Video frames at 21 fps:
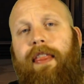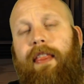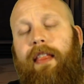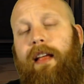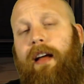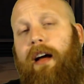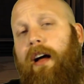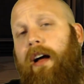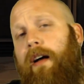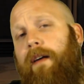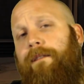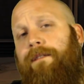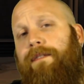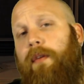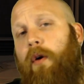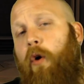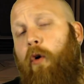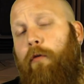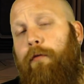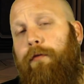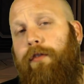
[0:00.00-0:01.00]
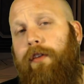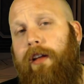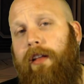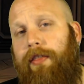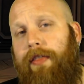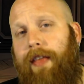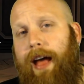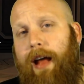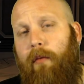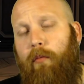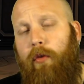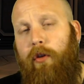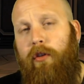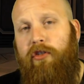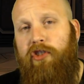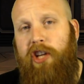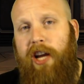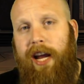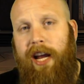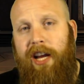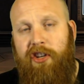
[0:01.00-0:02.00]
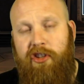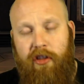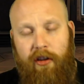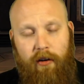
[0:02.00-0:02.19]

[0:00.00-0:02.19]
um, hopefully that will change.